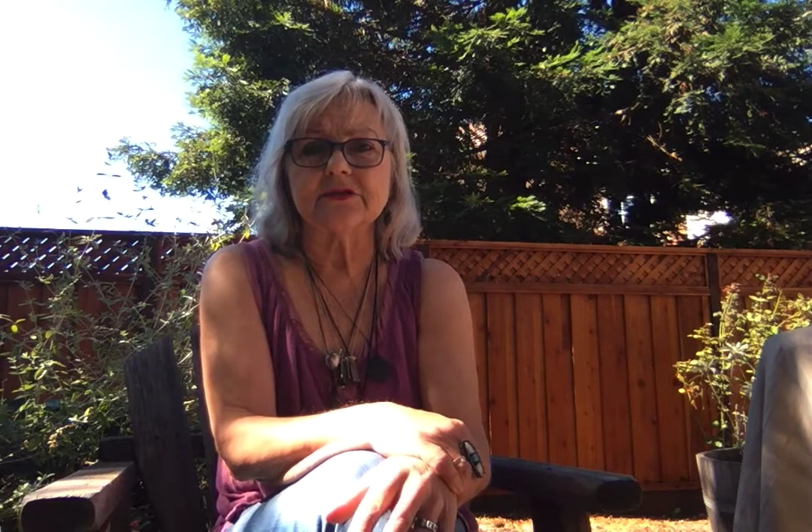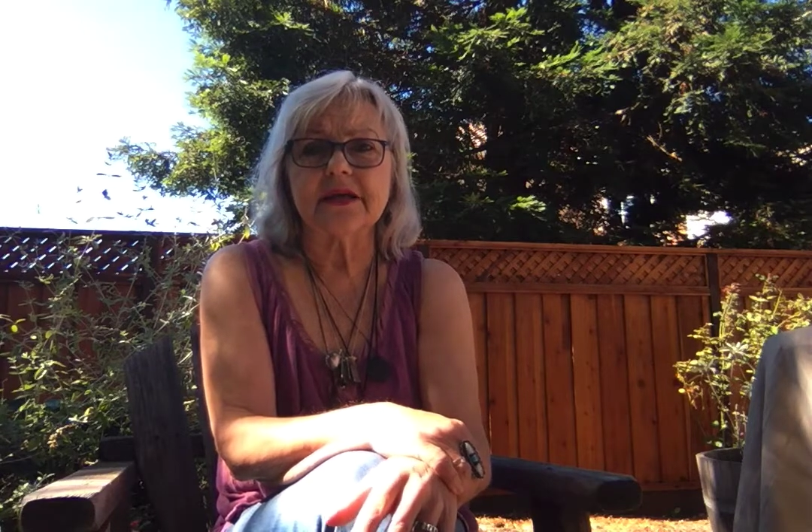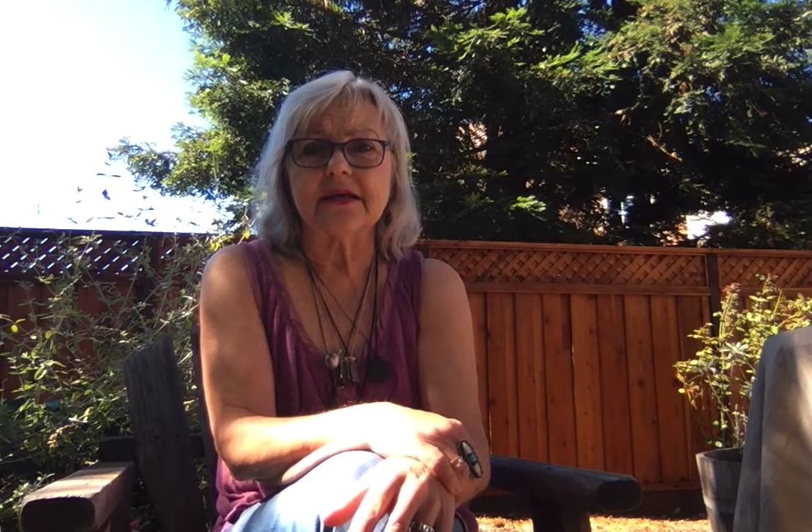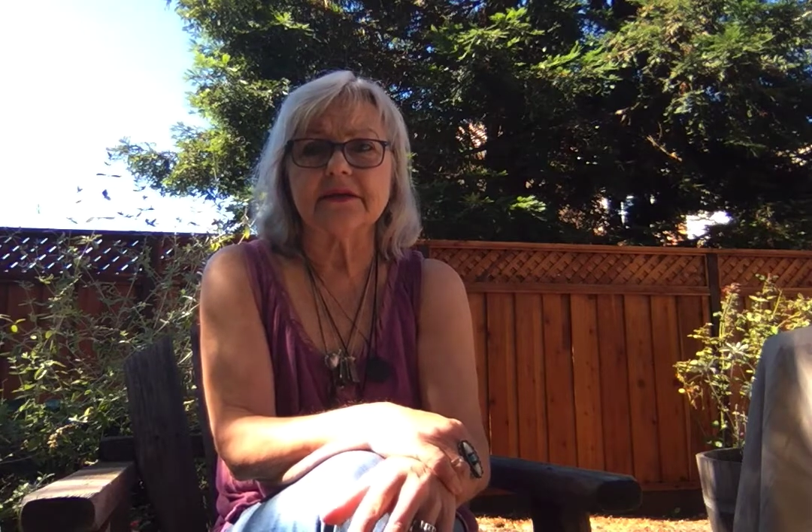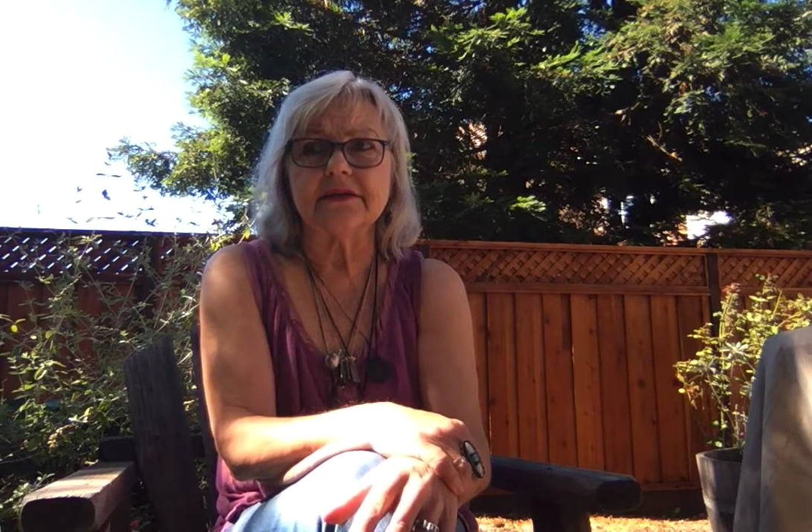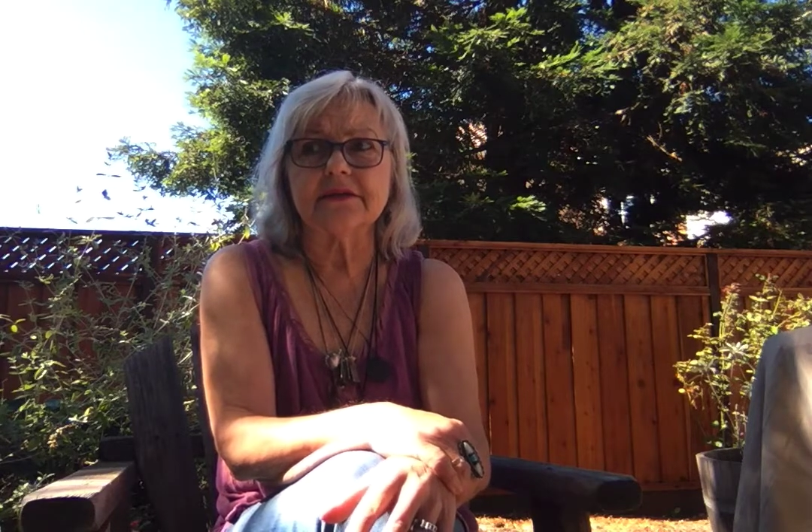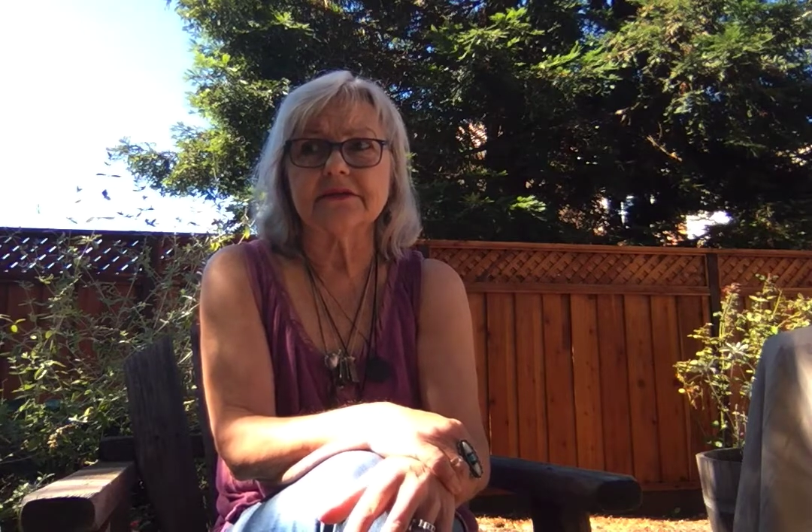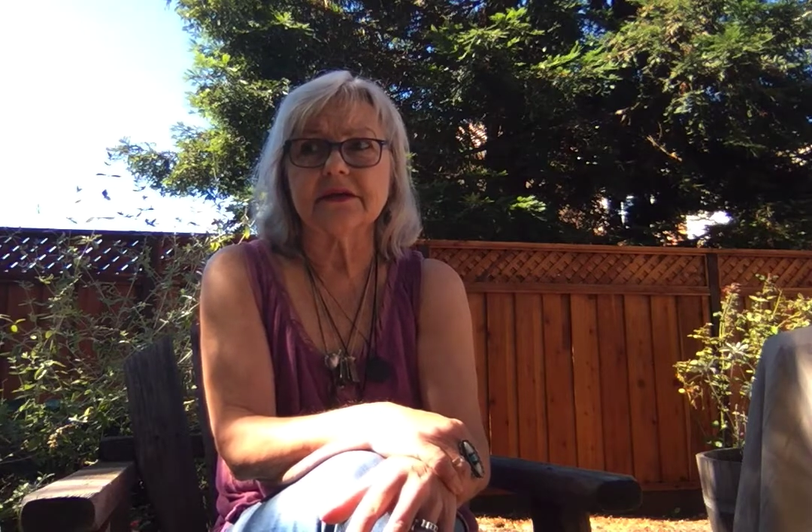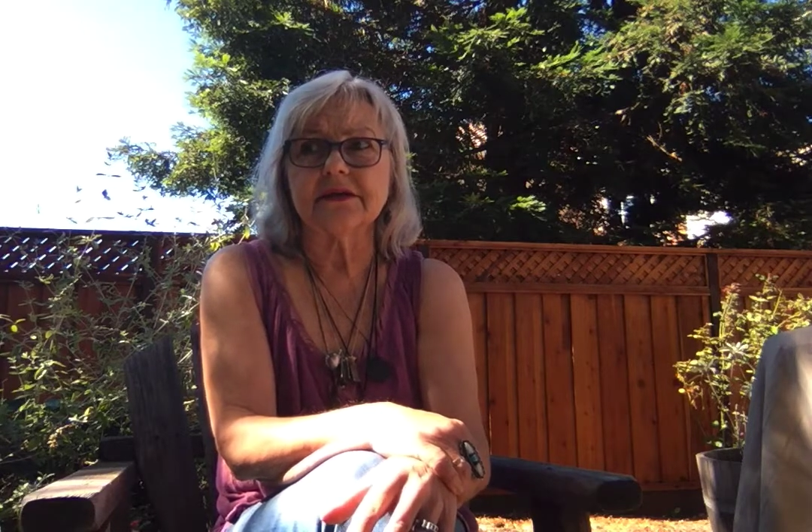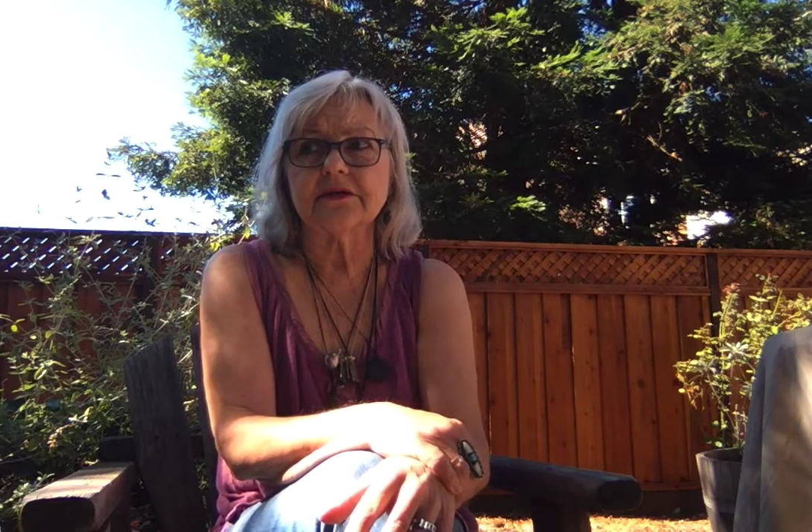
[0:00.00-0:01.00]
or Canada
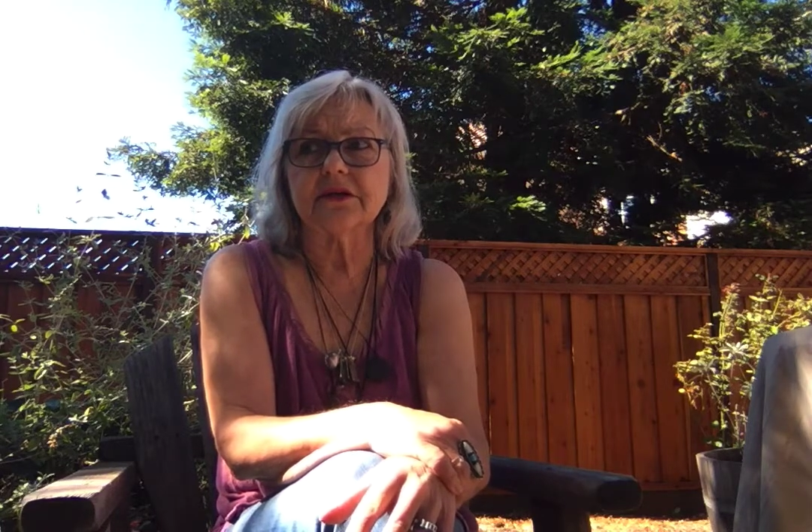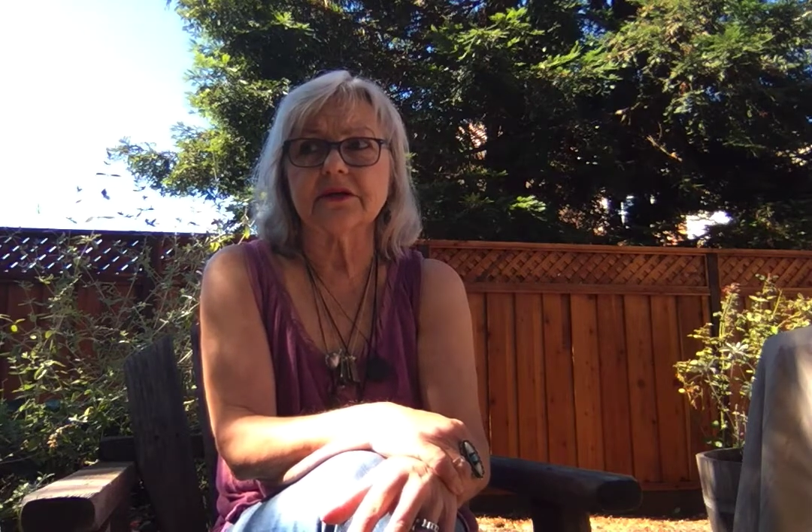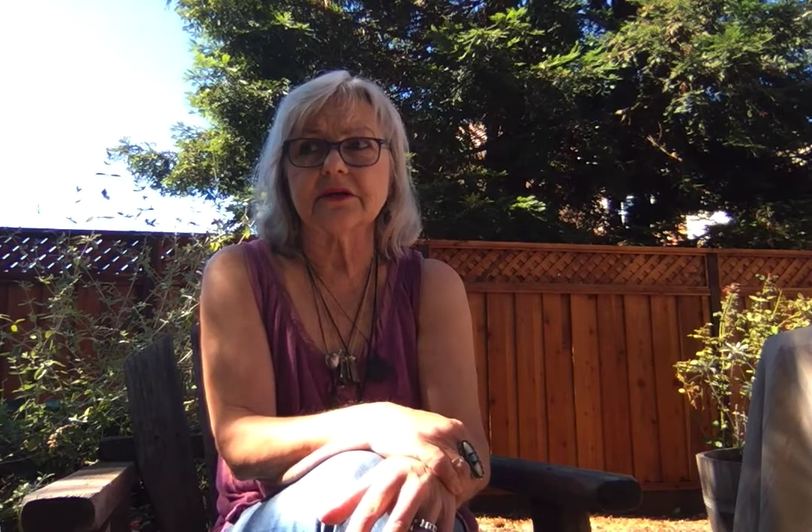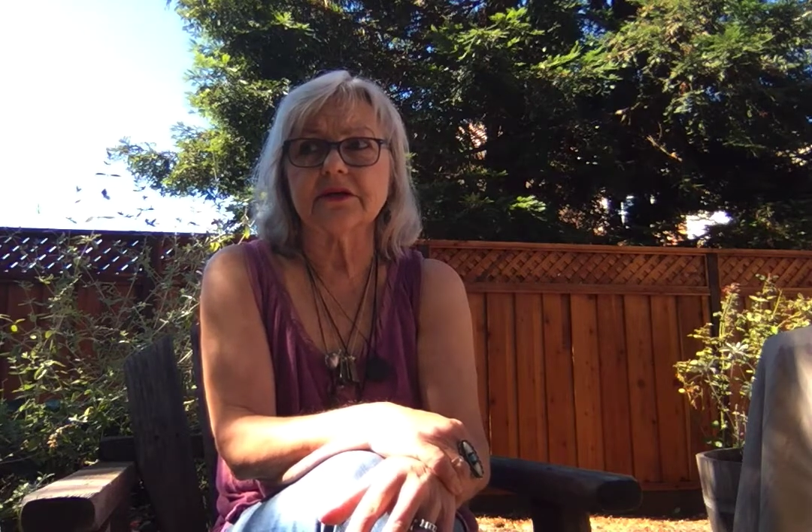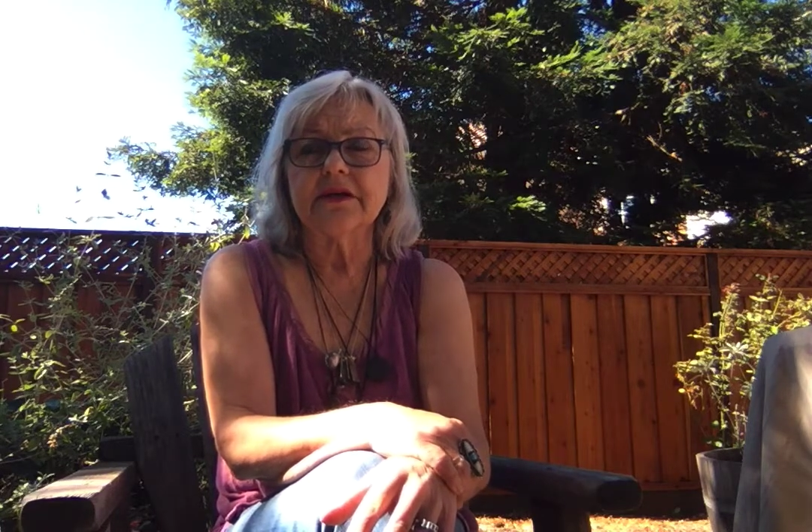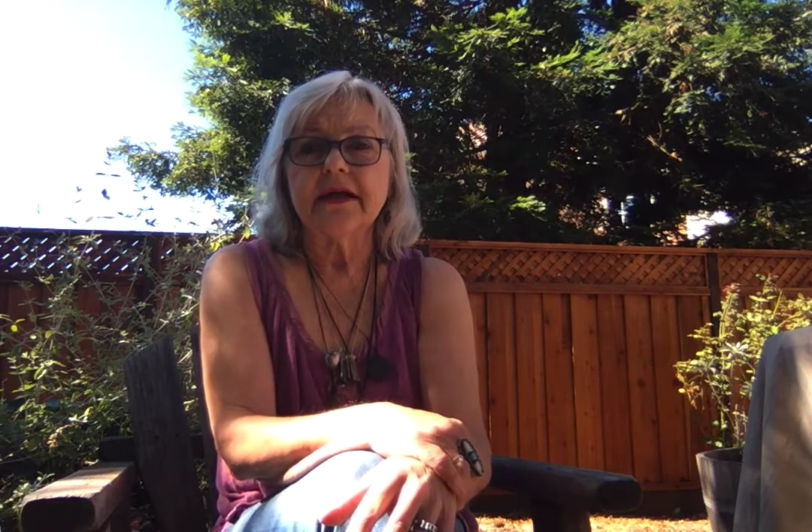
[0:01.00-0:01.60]
any longer.